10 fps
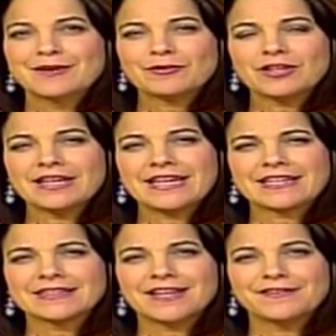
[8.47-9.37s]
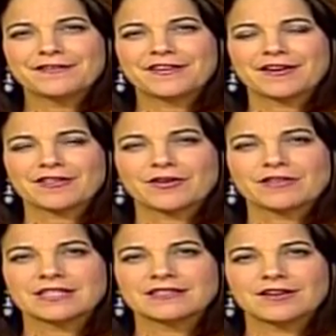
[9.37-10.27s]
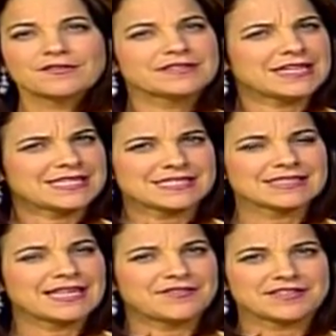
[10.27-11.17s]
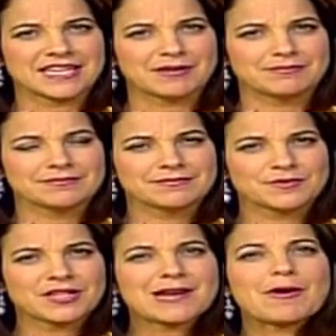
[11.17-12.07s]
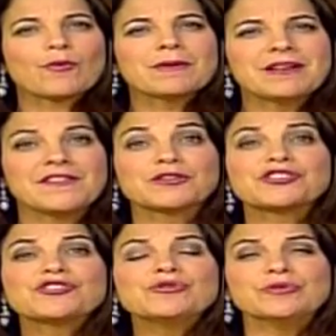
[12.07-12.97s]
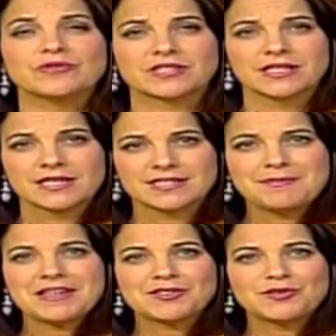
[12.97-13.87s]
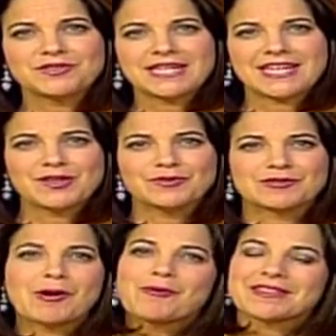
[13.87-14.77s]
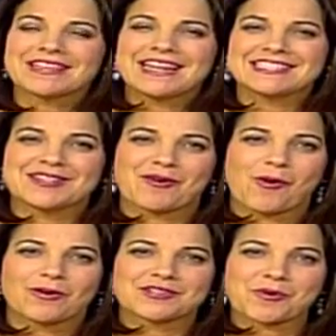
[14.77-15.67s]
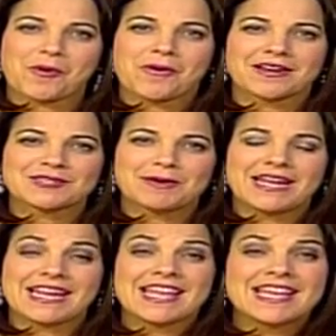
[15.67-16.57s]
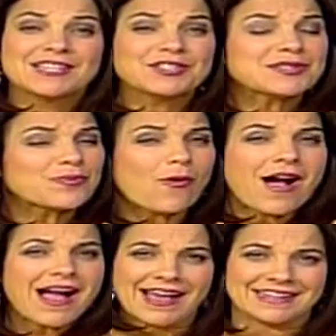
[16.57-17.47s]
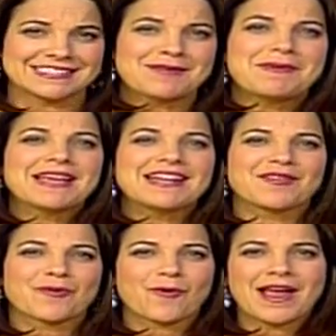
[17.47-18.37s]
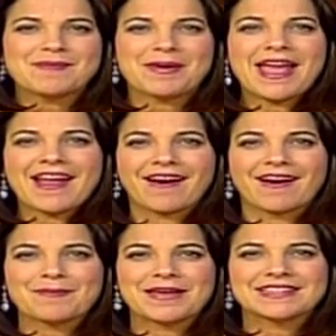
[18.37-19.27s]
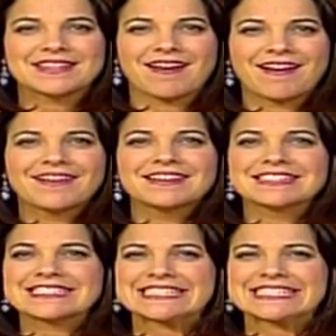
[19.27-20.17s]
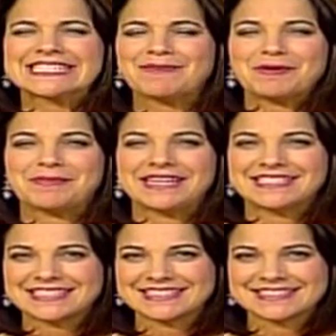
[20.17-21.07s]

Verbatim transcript: We're looking at a love affair, though, that often lasts a lifetime. We're talking about women in their shoes. CBS 2's Sadie Hughes spoke with ladies in the corridor who are explaining just why slipping into the right pair makes the heart skip a beat.